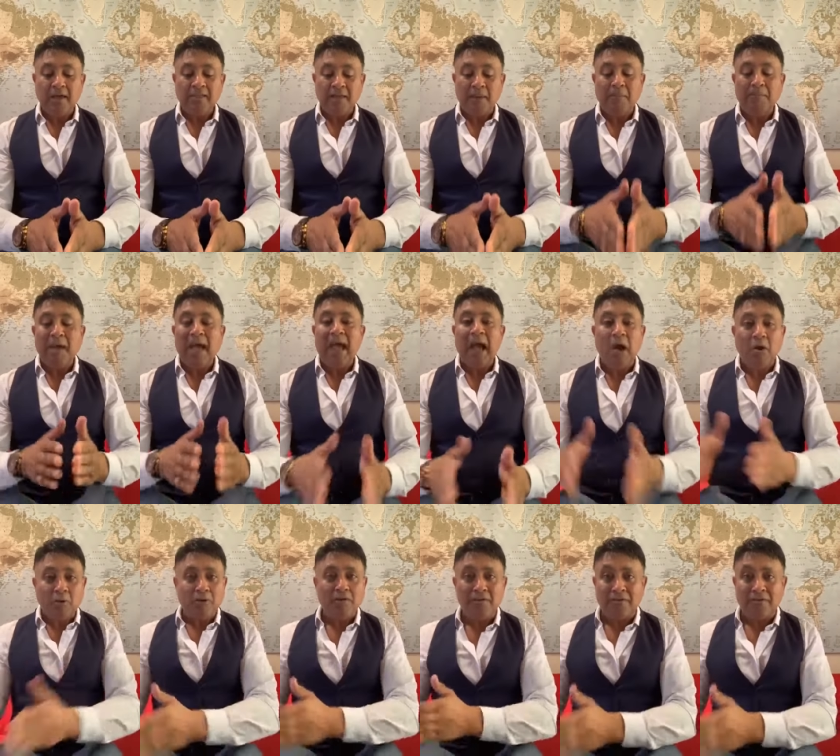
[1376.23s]
the
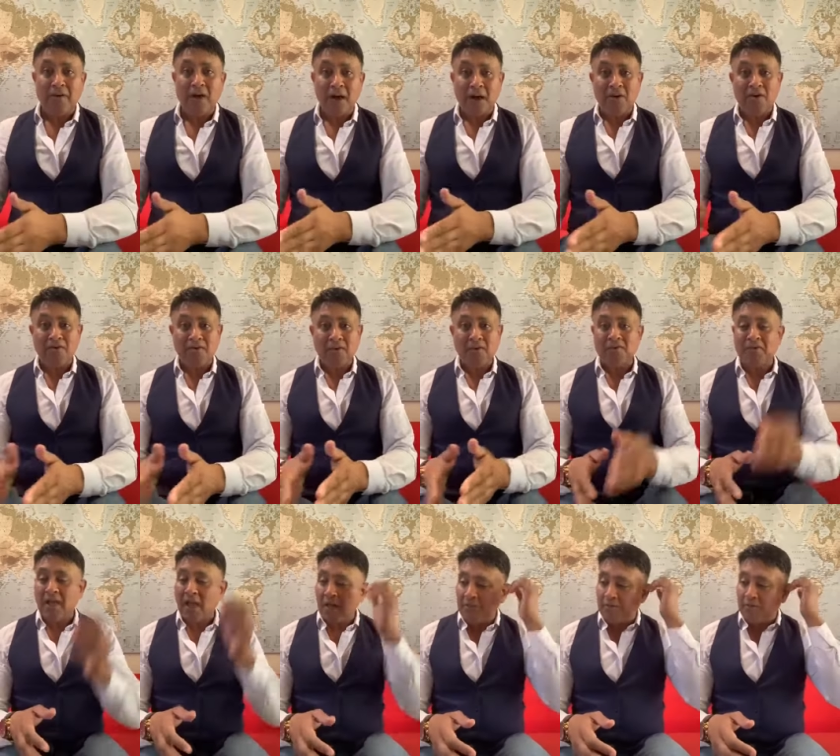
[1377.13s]
power of the virus
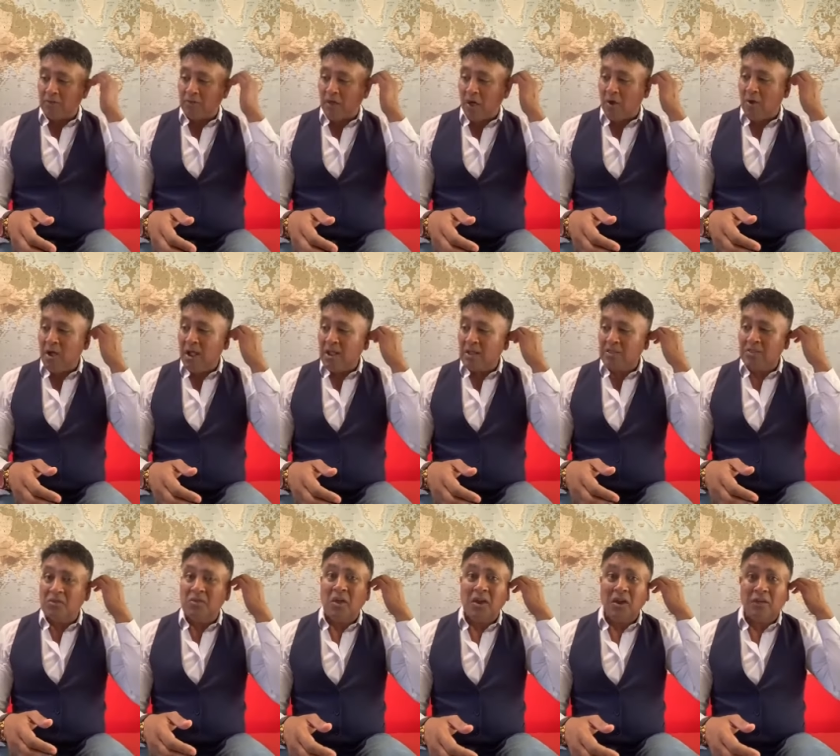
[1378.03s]
itself, although
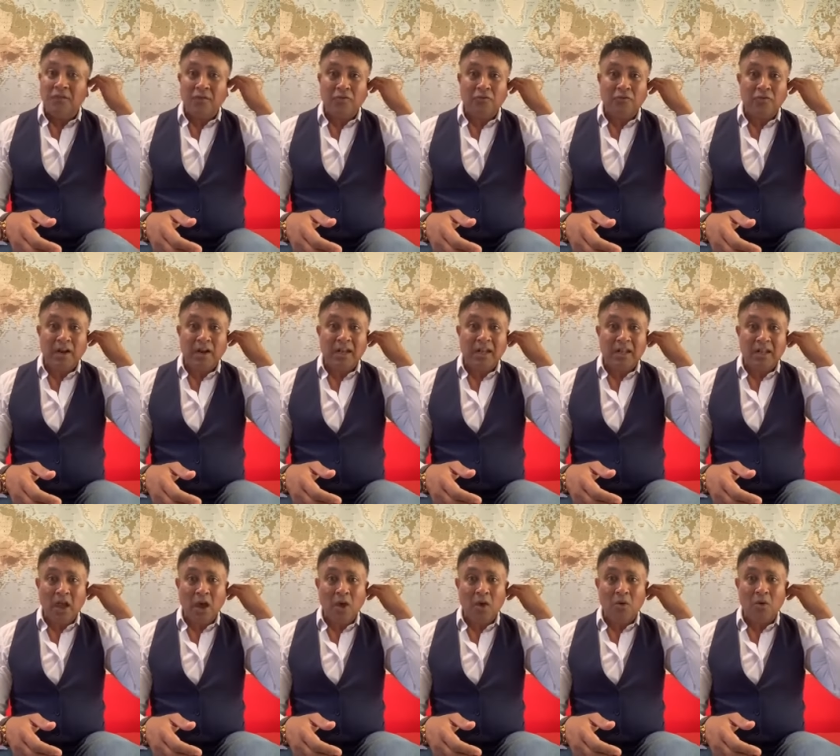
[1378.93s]
none of us really
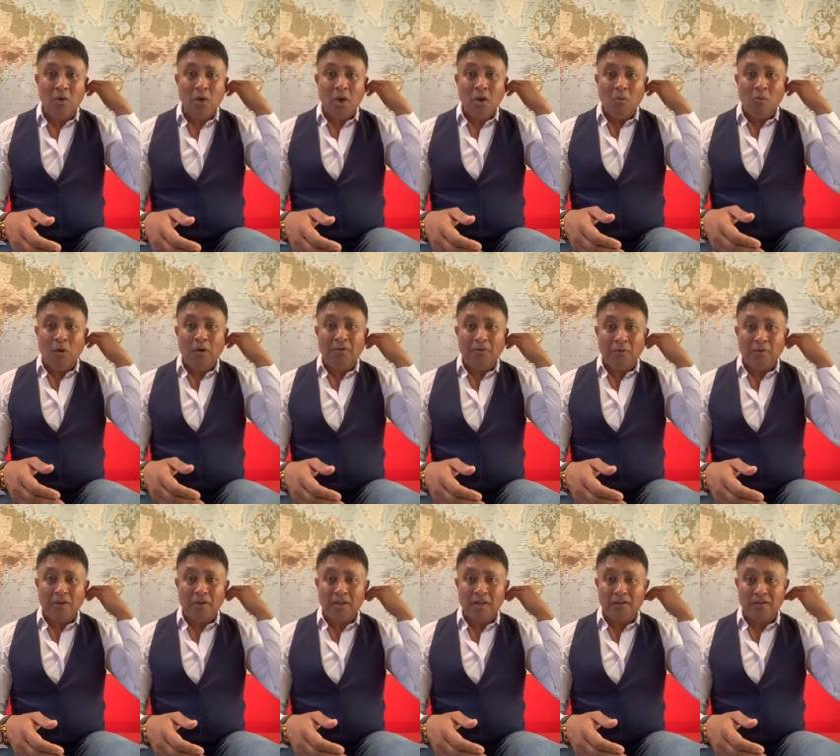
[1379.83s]
know what the
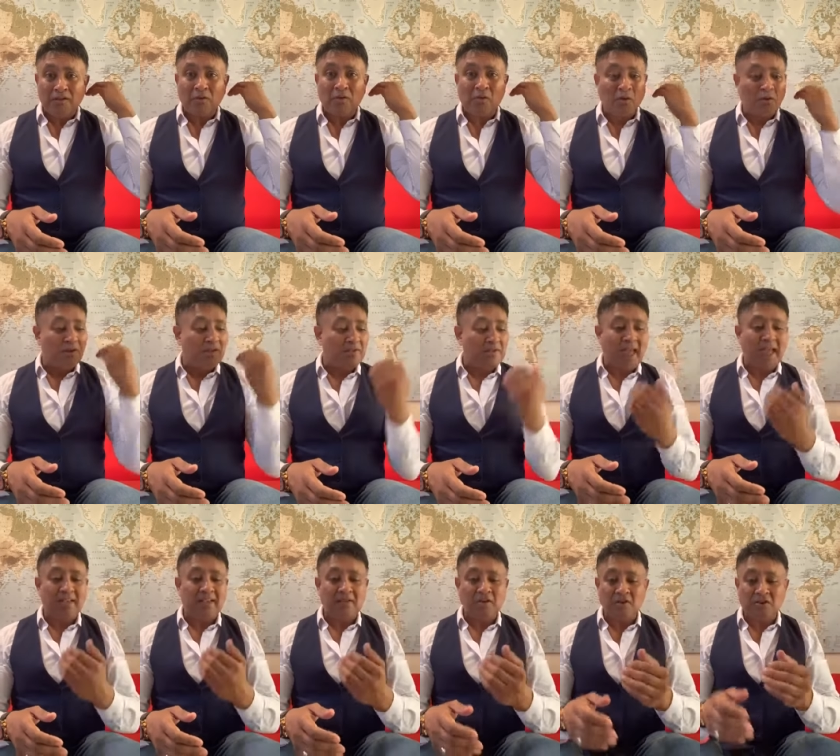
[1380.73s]
real score is
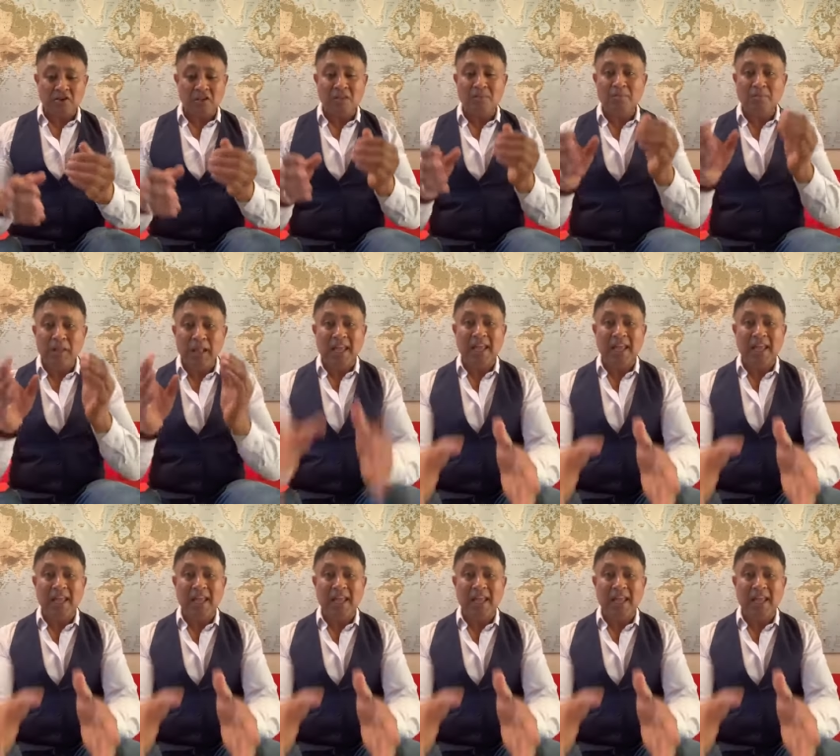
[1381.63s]
there. So just just